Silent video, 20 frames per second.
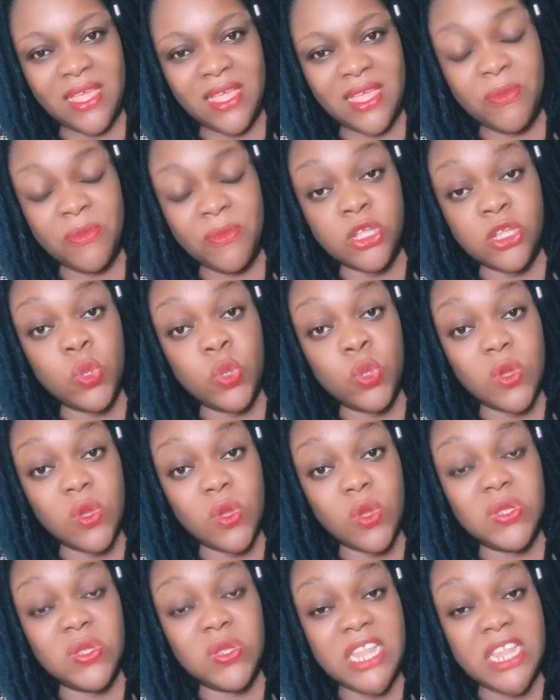Because you
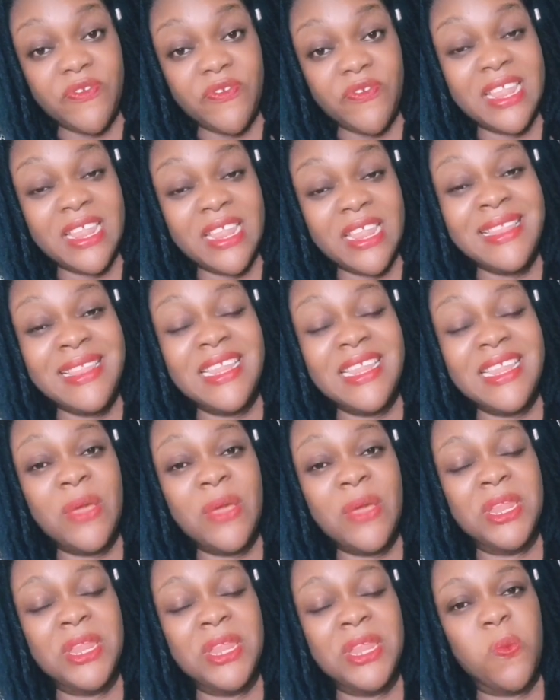want to live
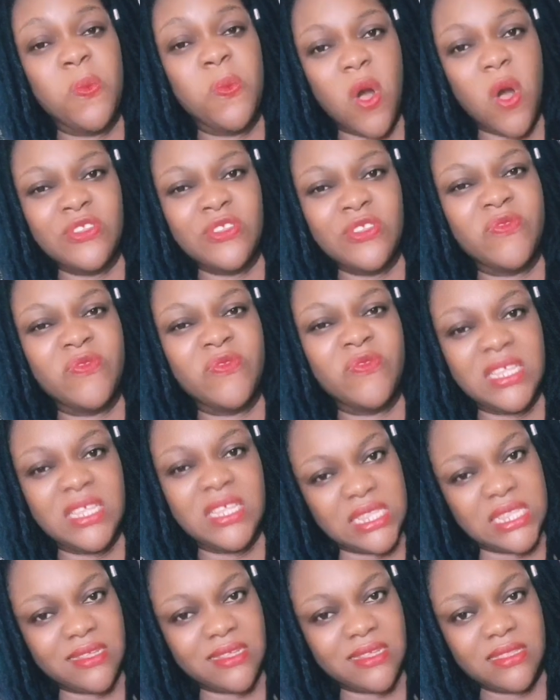in a world of
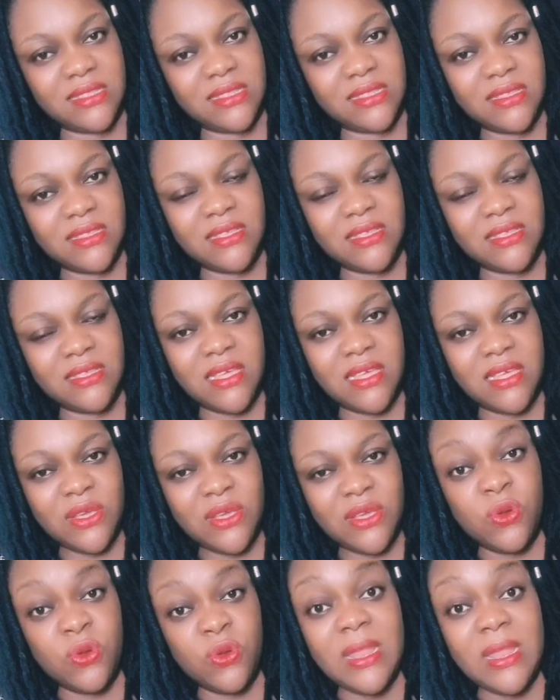deceit.
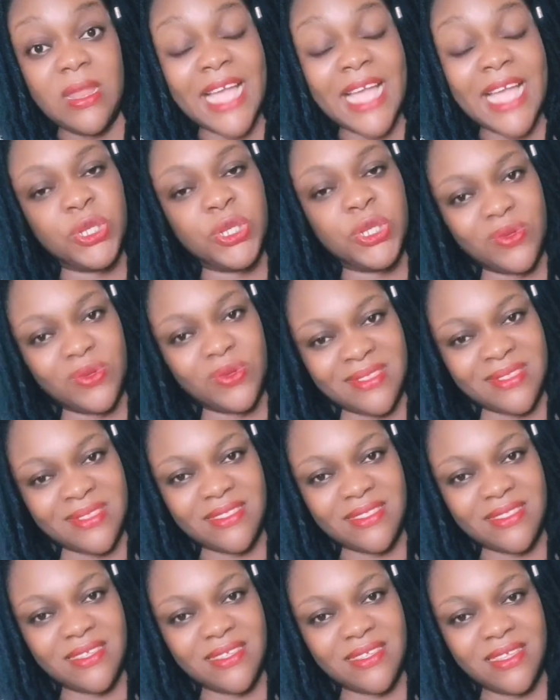You don't like truth.
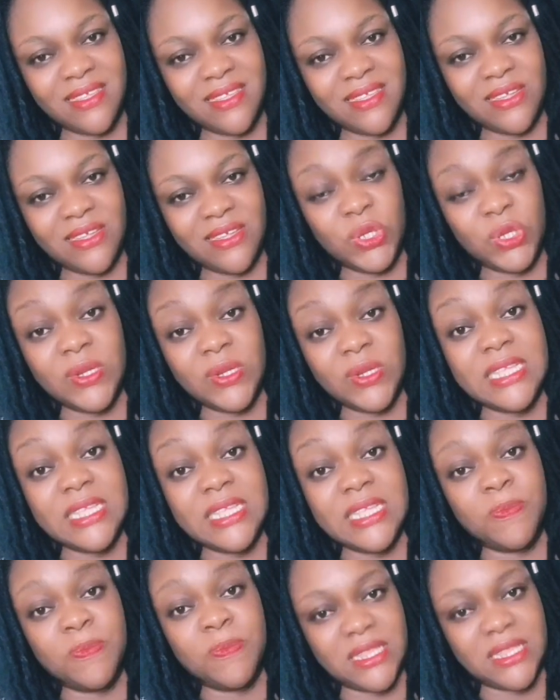Truth
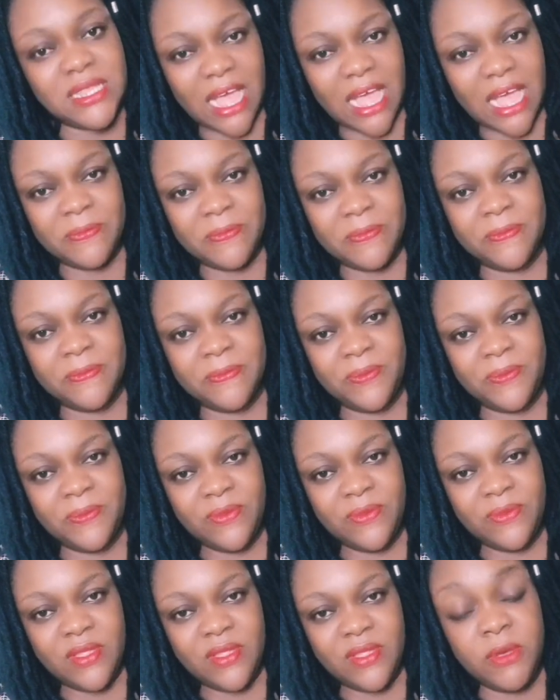is bitter.
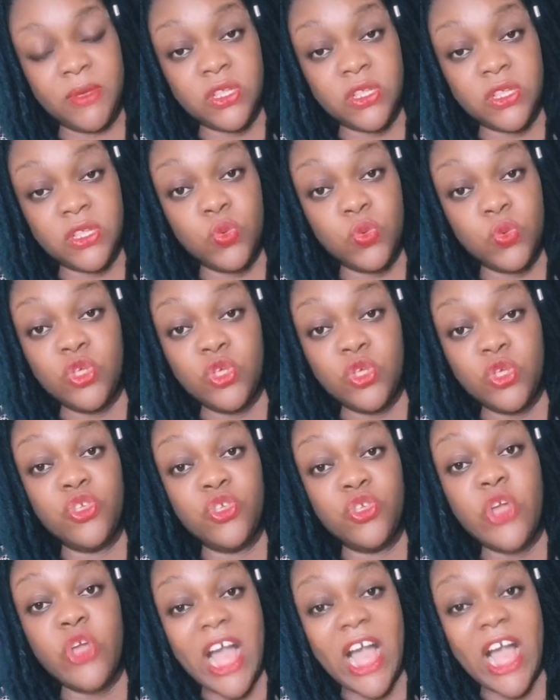Because you
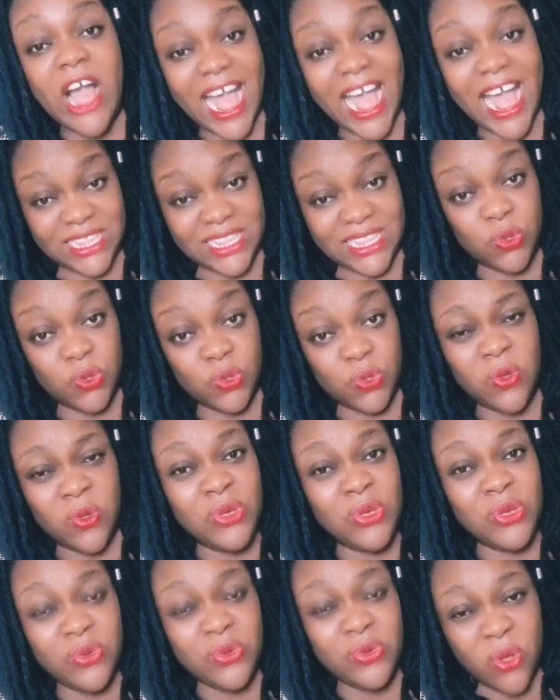in your heart, you
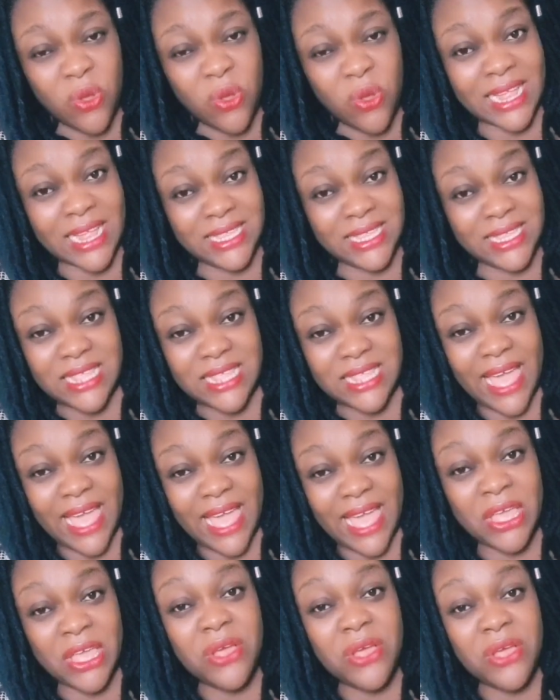know that this
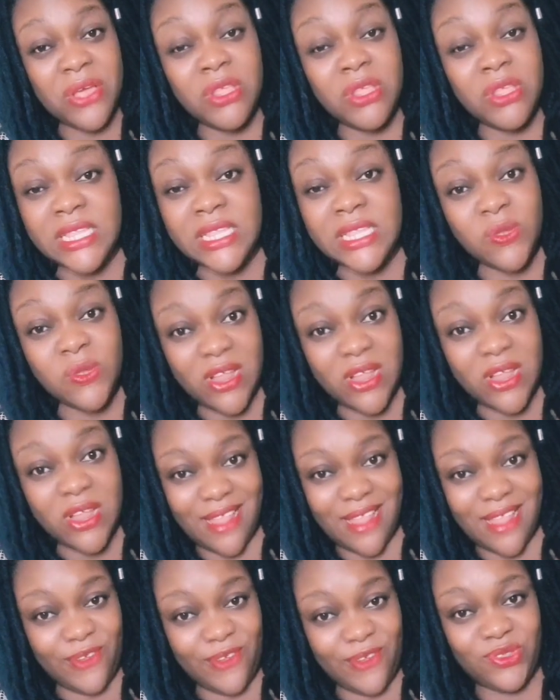guy is the one
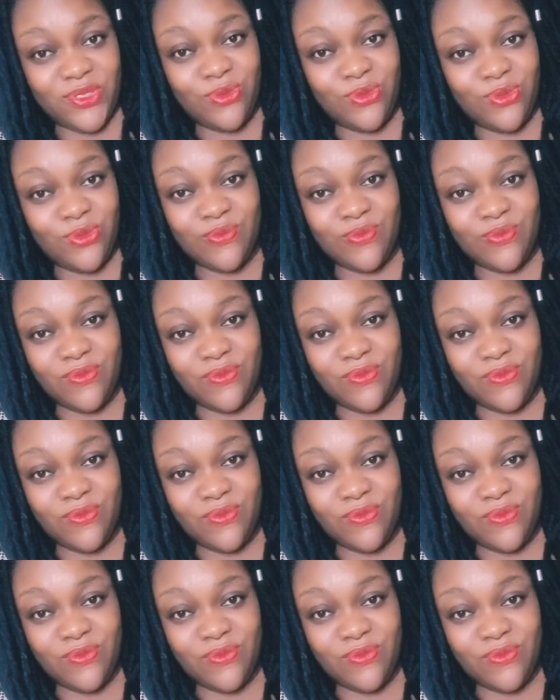that loves you.